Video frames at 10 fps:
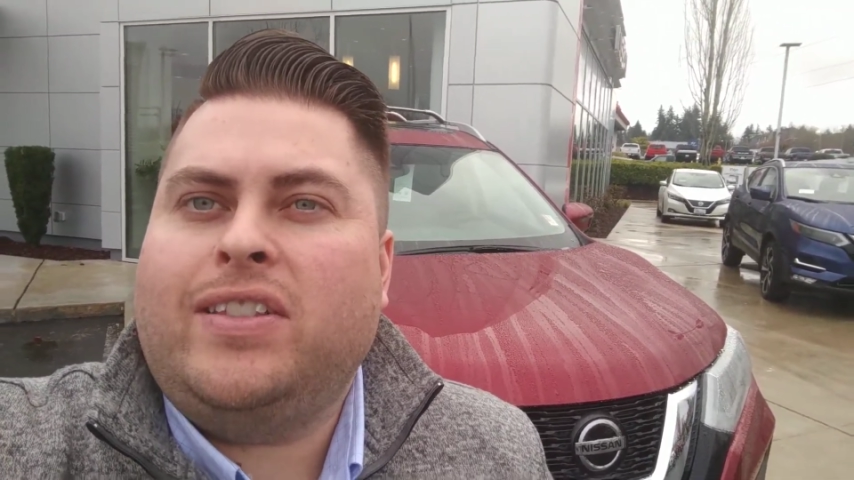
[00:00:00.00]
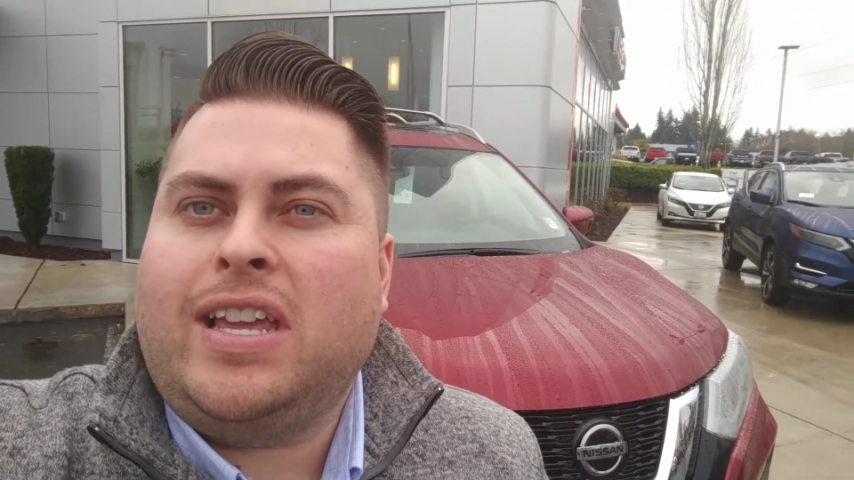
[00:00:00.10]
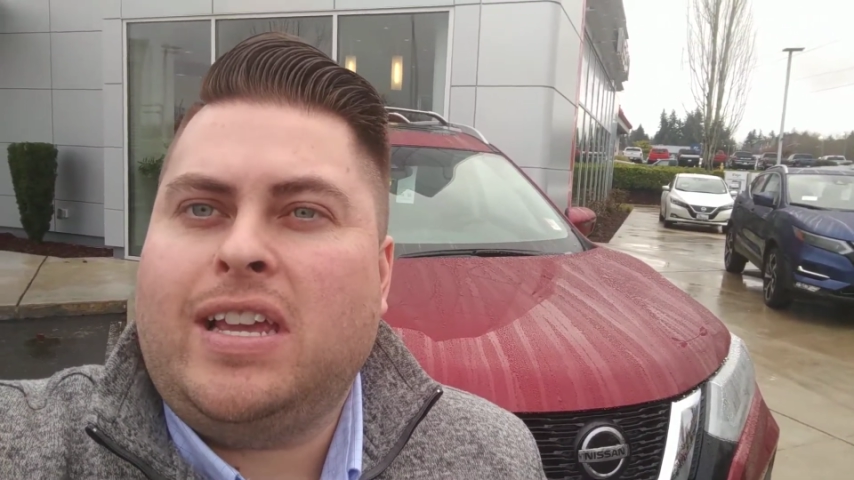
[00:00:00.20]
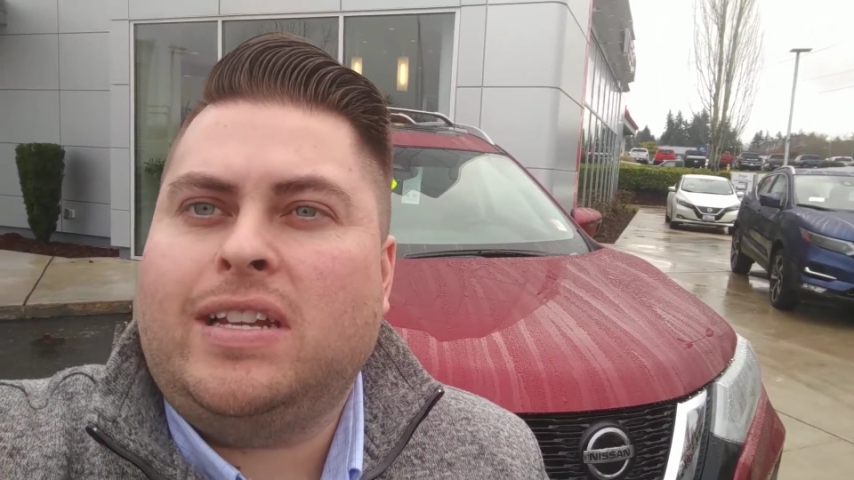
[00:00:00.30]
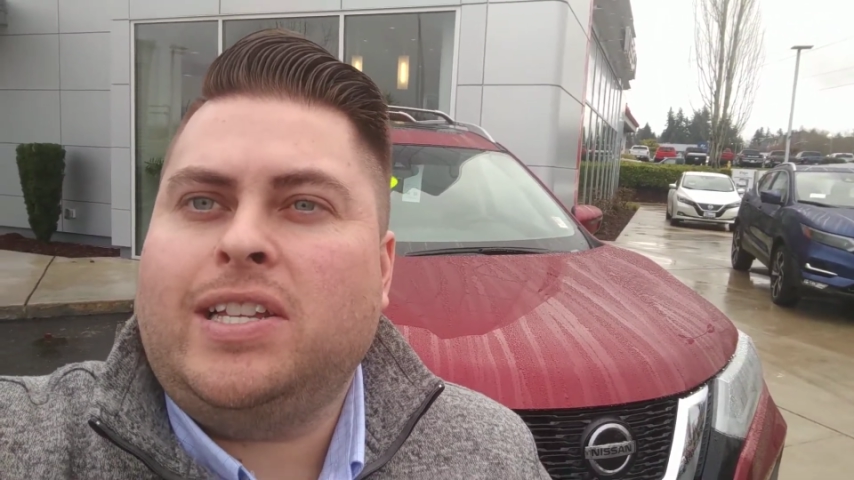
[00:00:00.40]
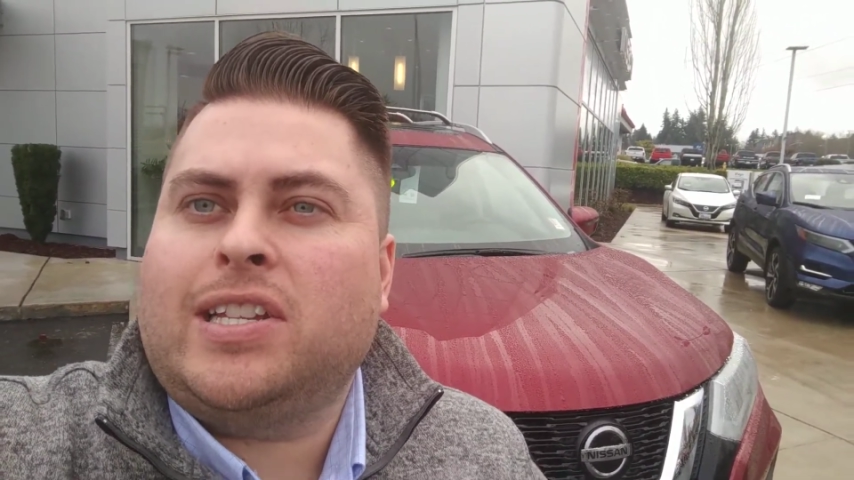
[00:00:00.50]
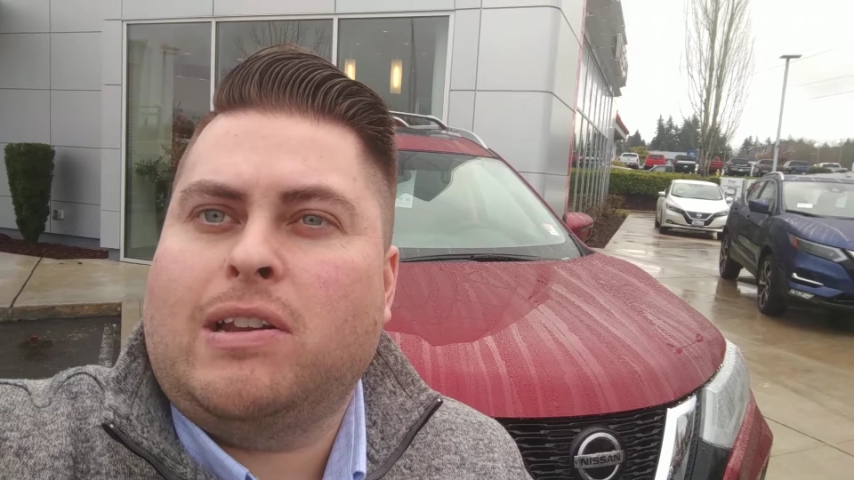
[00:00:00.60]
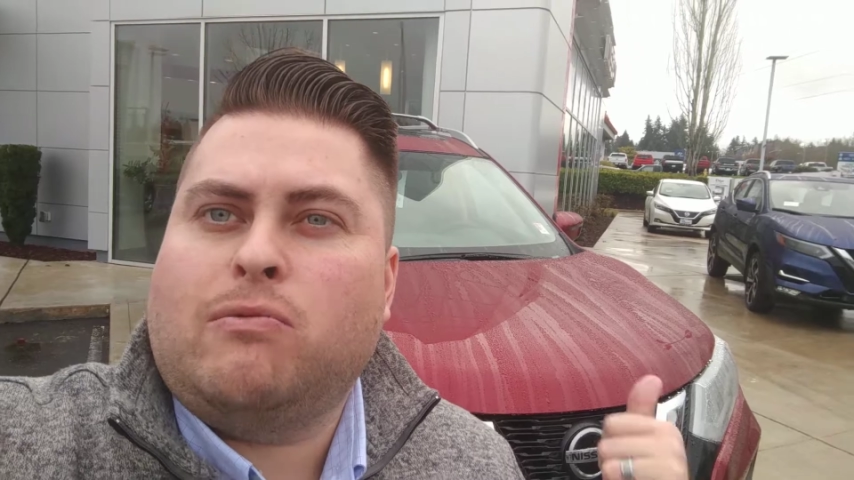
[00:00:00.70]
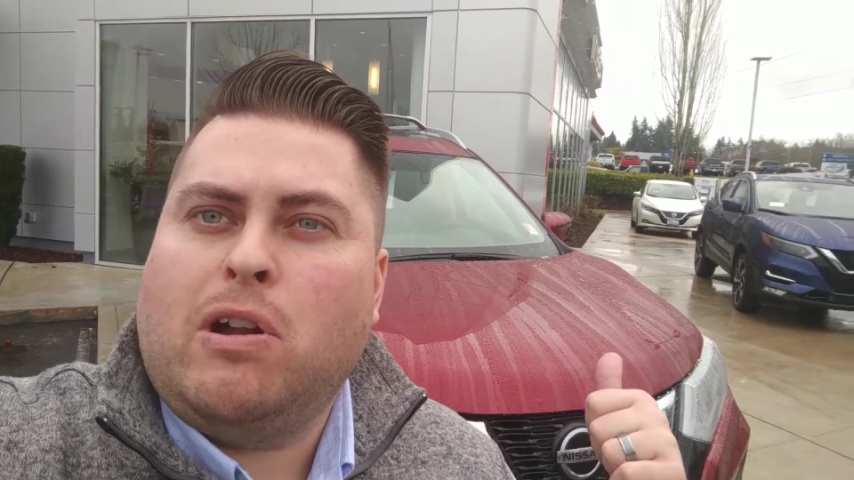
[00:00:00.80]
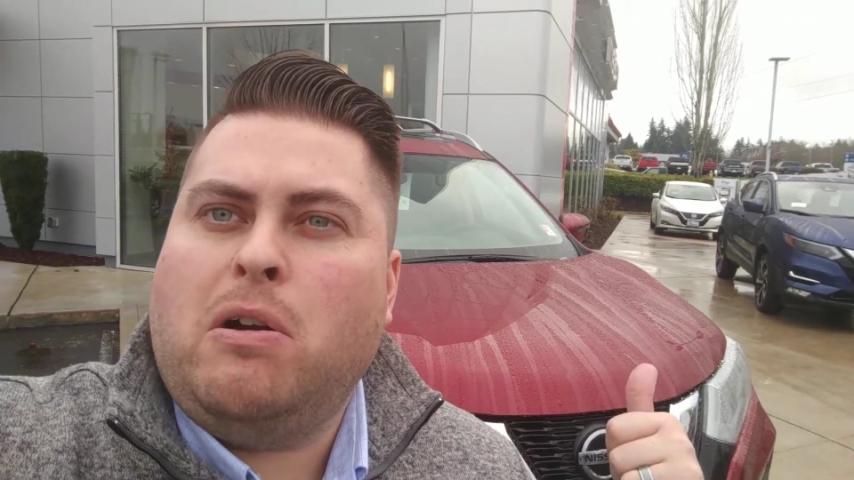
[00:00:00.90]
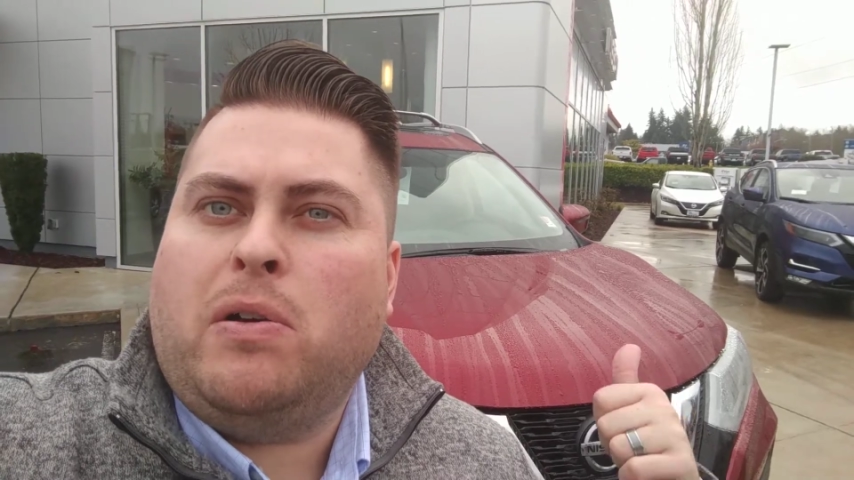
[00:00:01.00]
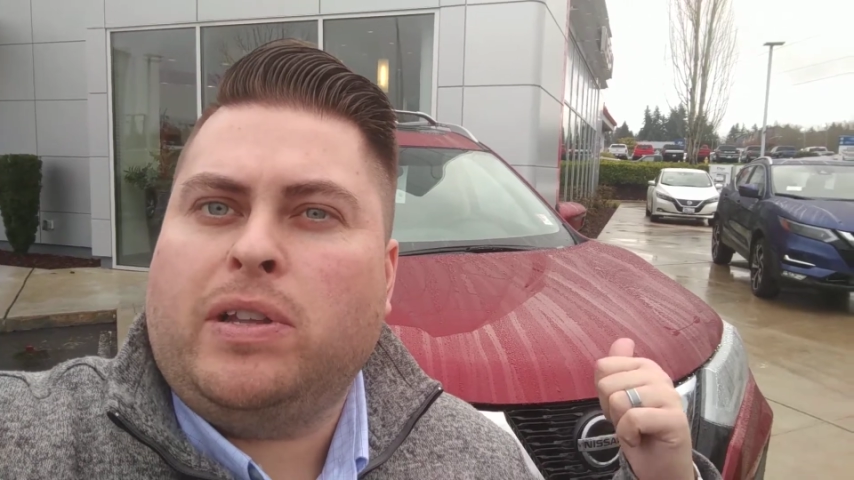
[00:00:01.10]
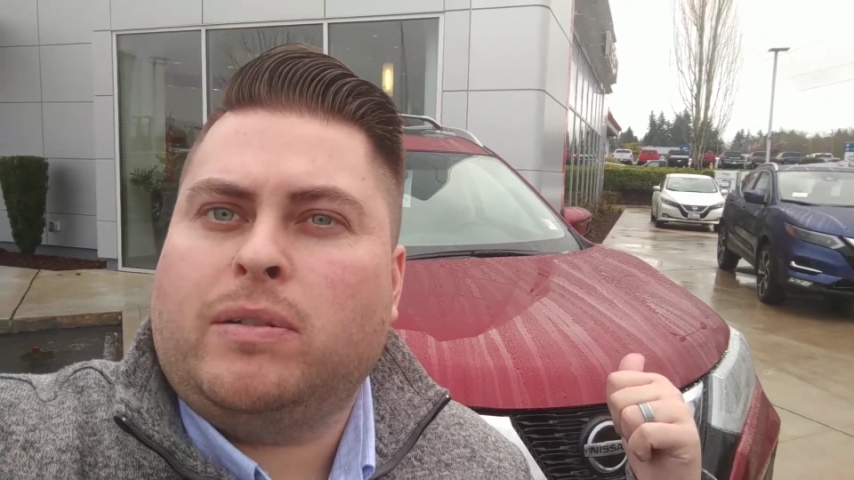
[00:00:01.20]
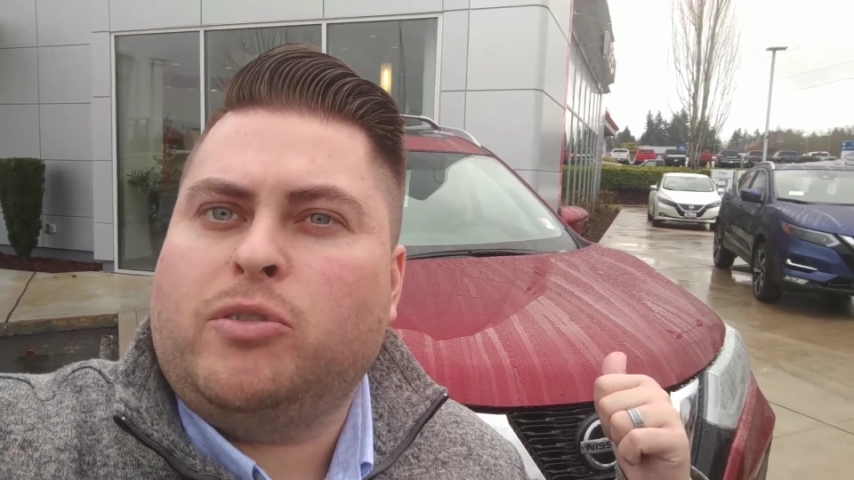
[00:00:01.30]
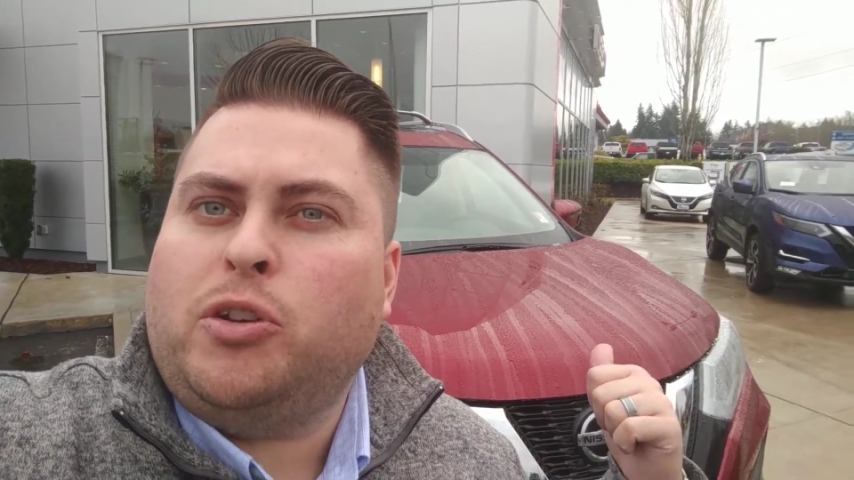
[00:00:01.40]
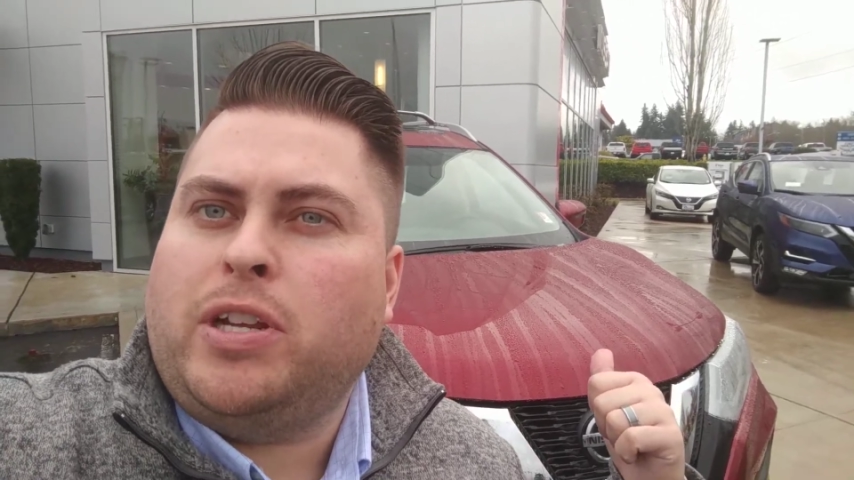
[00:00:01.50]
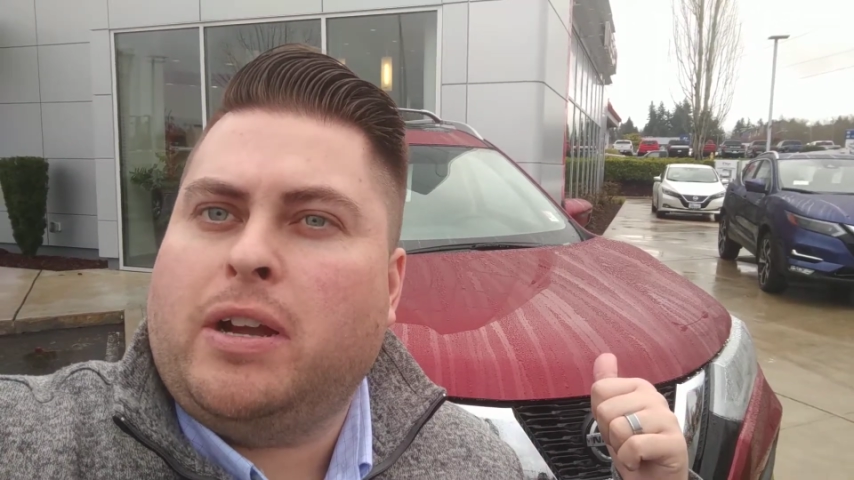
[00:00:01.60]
the Nissan Rogue and I'm shooting